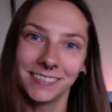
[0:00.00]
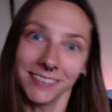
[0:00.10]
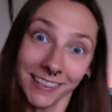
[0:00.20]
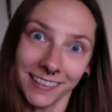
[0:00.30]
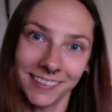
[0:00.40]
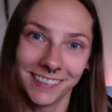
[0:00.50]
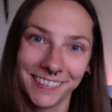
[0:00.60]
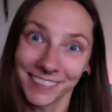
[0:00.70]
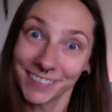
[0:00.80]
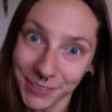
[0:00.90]
Yeah,
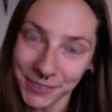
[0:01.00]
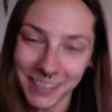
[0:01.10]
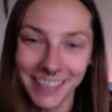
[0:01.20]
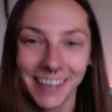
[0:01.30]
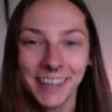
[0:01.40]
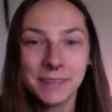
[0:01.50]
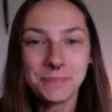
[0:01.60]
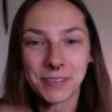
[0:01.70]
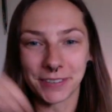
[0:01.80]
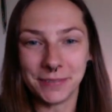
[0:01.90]
let's do it.
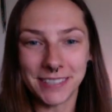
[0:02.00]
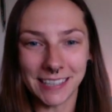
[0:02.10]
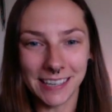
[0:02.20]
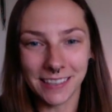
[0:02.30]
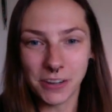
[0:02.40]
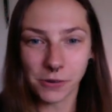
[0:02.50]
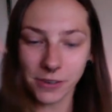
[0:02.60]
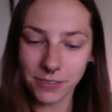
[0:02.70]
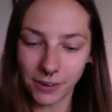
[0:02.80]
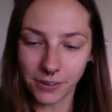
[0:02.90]
So I'm seeing the
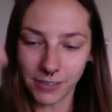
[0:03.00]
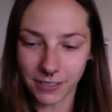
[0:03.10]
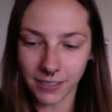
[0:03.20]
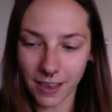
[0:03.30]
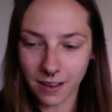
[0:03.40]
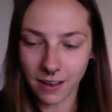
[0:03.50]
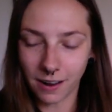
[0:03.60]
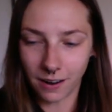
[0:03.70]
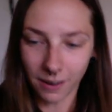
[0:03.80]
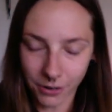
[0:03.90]
North Node is like
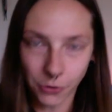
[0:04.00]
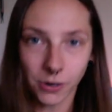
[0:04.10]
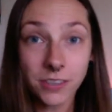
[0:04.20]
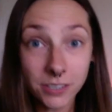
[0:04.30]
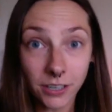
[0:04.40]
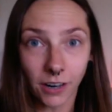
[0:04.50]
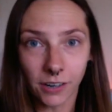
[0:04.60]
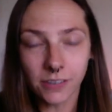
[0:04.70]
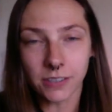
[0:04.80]
our North Star.